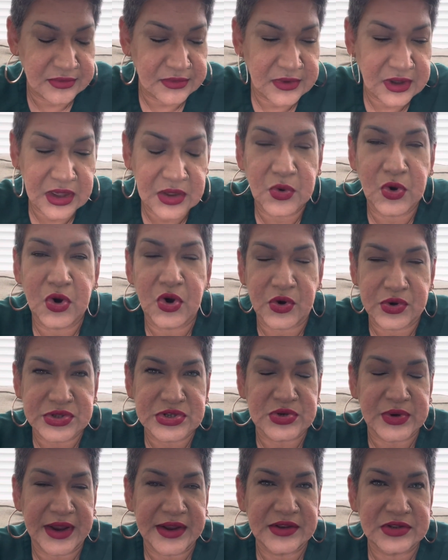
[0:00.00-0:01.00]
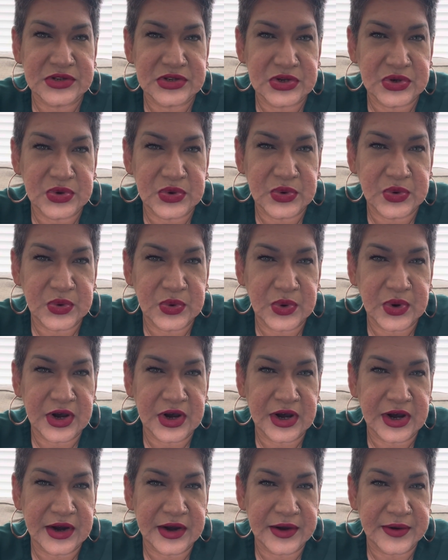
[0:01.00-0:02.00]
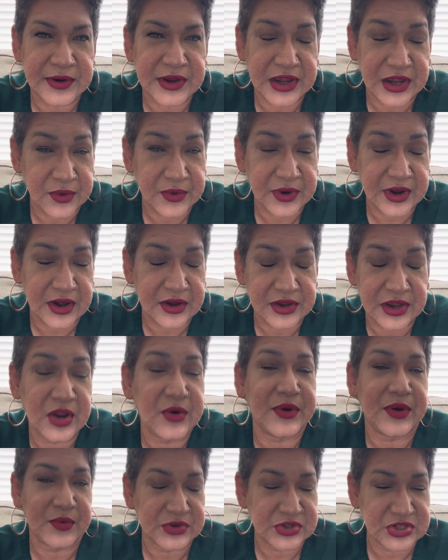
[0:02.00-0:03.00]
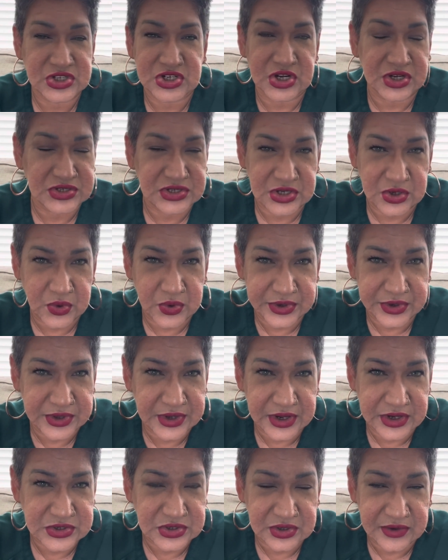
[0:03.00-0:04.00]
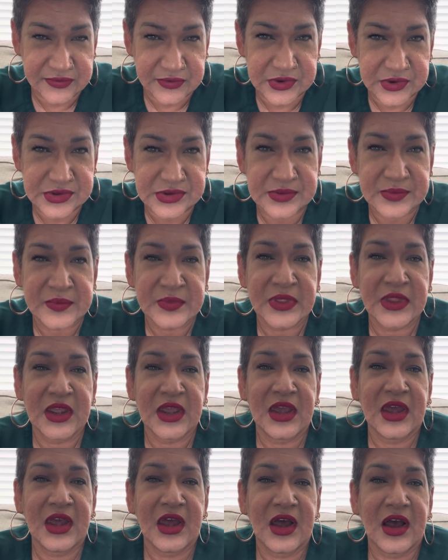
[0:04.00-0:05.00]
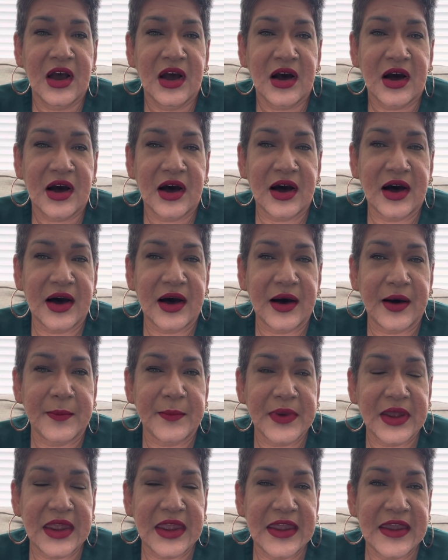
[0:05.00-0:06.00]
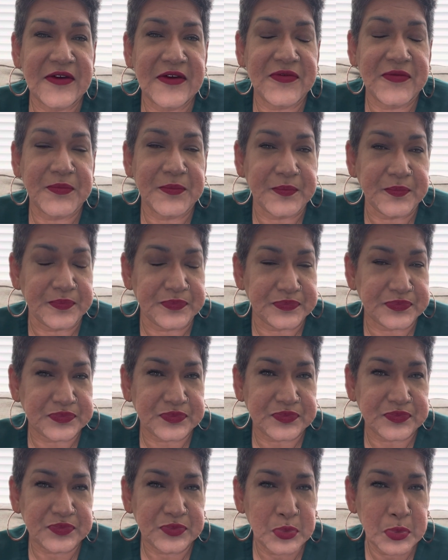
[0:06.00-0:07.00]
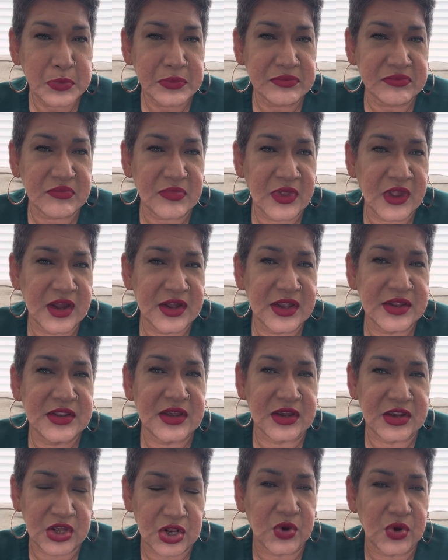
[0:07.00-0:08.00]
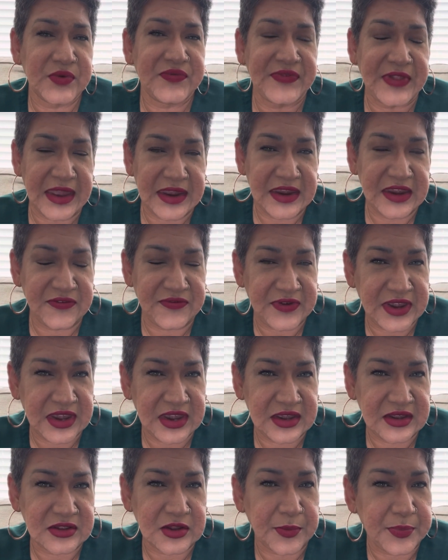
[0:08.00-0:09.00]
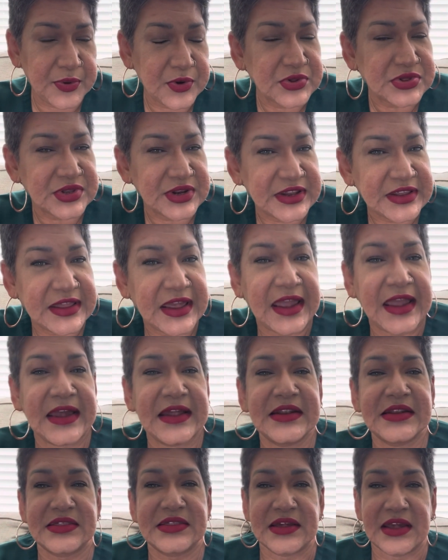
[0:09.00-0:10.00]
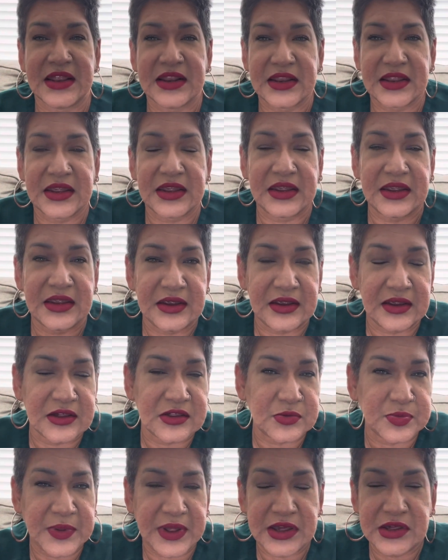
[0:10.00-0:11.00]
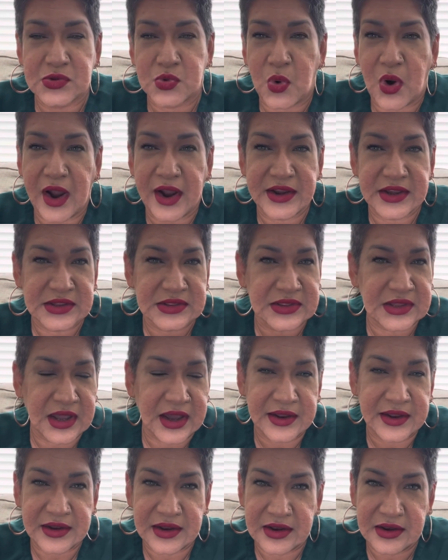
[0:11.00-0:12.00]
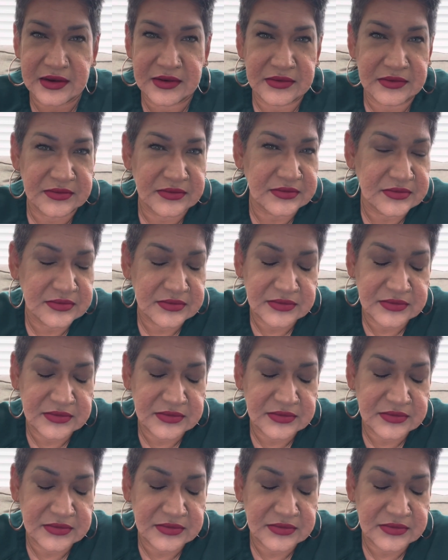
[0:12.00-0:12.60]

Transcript: It will go straight to a hearing with the judge in order to get you divorced. If the person attends and he explains why he's not in